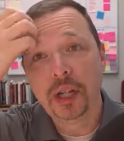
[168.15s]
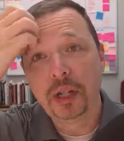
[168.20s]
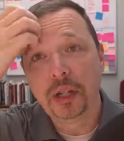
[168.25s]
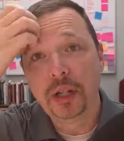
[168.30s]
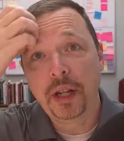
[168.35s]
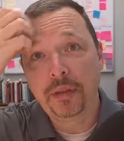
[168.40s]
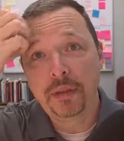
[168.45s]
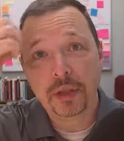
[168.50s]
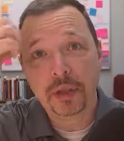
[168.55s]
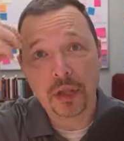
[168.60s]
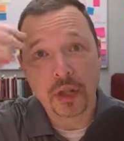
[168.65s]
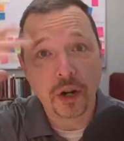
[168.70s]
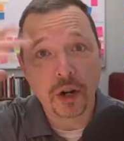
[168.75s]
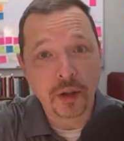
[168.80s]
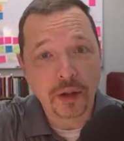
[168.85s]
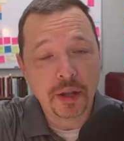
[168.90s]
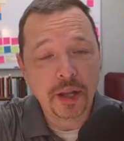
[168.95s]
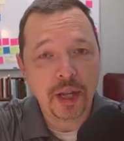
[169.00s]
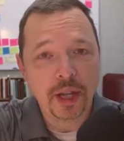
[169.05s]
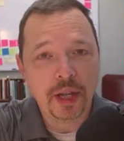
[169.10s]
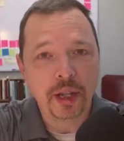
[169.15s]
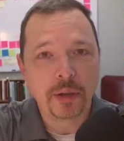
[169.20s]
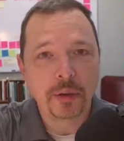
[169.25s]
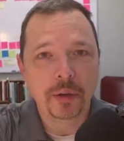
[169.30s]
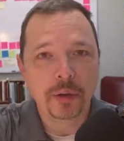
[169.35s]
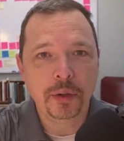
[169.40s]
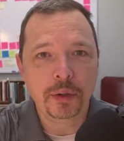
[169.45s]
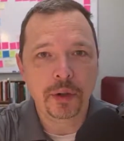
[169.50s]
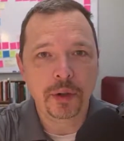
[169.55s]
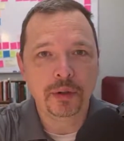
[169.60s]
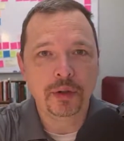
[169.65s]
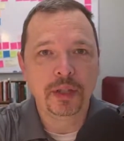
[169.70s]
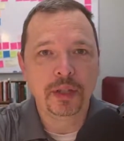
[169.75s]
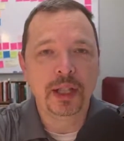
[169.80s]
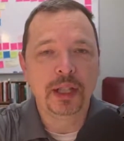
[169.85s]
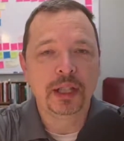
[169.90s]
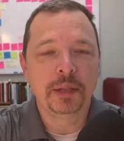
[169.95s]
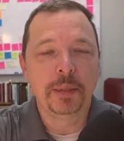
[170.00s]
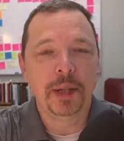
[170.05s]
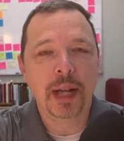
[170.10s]
You have to start thinking through those
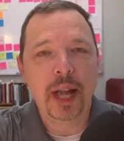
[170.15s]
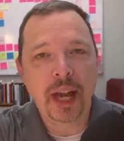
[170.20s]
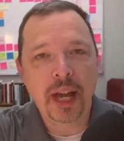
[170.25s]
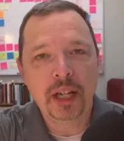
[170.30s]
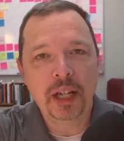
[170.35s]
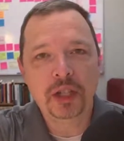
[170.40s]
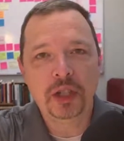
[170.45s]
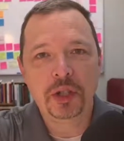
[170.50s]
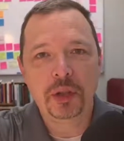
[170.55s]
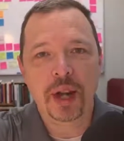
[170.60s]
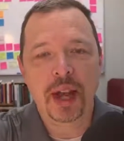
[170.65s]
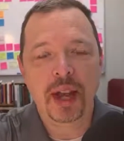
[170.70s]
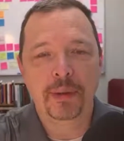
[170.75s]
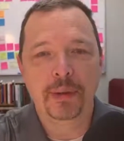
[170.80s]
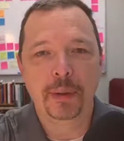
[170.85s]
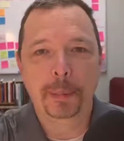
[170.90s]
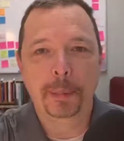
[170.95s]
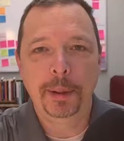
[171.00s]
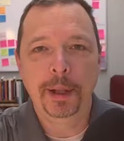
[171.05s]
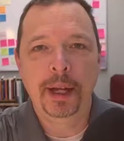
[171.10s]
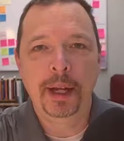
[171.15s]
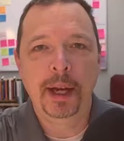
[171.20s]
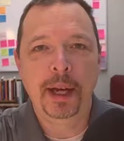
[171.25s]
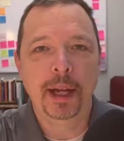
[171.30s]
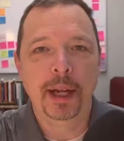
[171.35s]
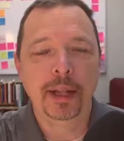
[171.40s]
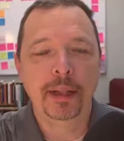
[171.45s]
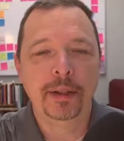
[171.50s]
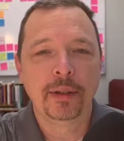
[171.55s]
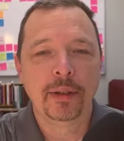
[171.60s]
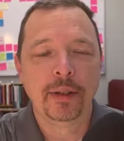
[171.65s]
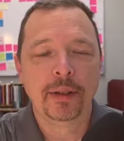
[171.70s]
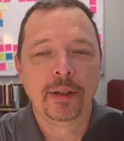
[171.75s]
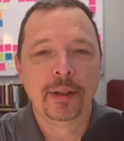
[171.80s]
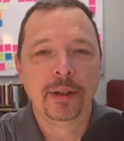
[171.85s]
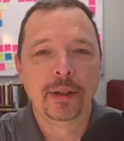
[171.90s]
things. But as you have a plan